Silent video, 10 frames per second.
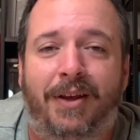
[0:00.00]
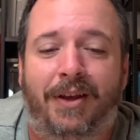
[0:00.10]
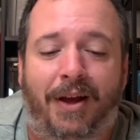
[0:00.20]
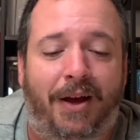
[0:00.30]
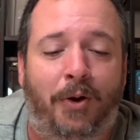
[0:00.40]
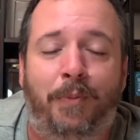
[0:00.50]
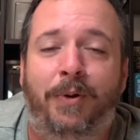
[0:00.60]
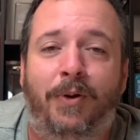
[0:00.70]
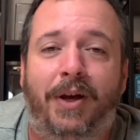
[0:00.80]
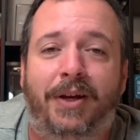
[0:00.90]
I hope
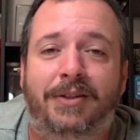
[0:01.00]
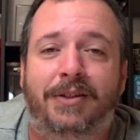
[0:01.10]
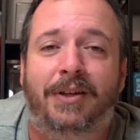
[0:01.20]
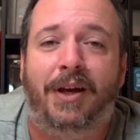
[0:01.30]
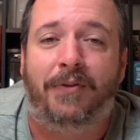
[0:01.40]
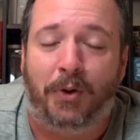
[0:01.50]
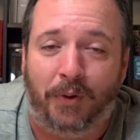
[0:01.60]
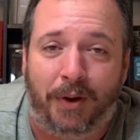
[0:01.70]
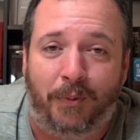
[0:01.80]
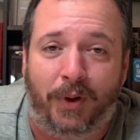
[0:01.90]
you guys have a
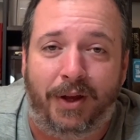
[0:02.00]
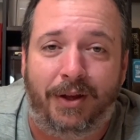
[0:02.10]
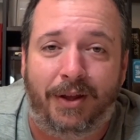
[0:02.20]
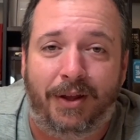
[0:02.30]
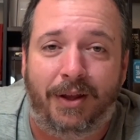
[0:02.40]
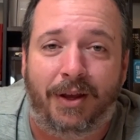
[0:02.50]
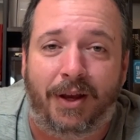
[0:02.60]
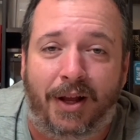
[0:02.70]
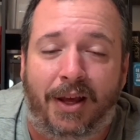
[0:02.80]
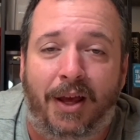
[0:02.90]
great week.
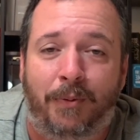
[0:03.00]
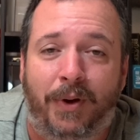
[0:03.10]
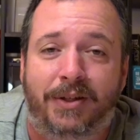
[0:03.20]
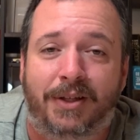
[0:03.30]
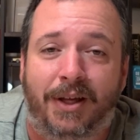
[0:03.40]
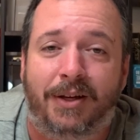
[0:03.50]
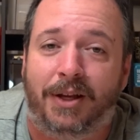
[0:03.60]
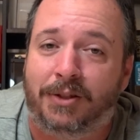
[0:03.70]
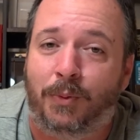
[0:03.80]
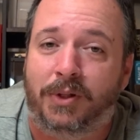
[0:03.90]
And I can't wait to get
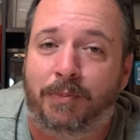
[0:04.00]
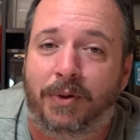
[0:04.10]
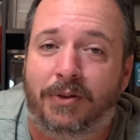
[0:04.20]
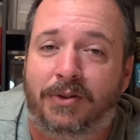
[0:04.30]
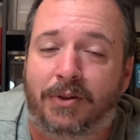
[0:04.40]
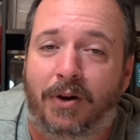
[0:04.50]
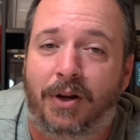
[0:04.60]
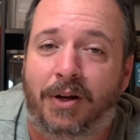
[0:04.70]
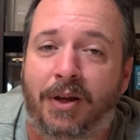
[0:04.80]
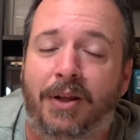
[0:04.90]
next week's build
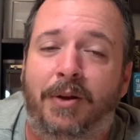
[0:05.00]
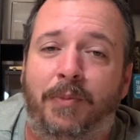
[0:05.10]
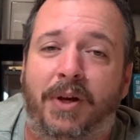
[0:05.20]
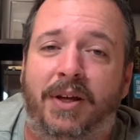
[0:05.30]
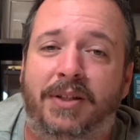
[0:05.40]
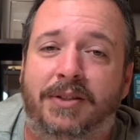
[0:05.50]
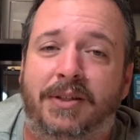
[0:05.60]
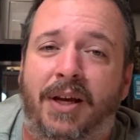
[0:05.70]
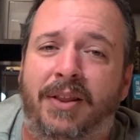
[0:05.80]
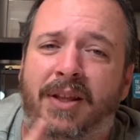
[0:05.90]
started because
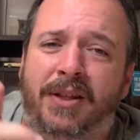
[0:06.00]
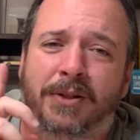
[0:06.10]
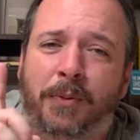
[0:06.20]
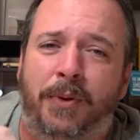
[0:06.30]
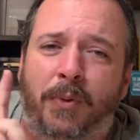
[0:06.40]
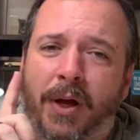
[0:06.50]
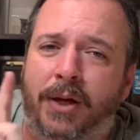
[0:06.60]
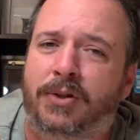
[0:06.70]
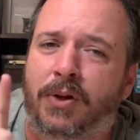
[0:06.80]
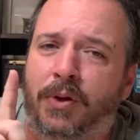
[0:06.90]
I think this one will
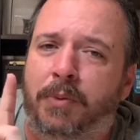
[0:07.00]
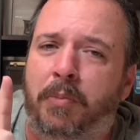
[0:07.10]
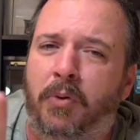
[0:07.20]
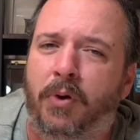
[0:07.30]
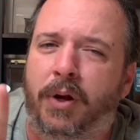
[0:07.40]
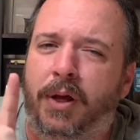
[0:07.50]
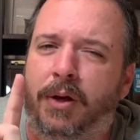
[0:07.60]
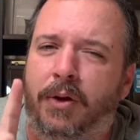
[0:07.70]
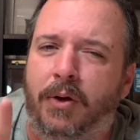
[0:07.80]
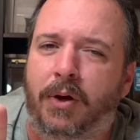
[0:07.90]
actually look pretty
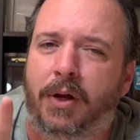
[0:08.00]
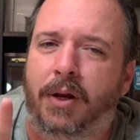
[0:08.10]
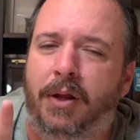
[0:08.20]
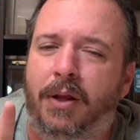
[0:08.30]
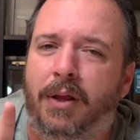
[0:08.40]
good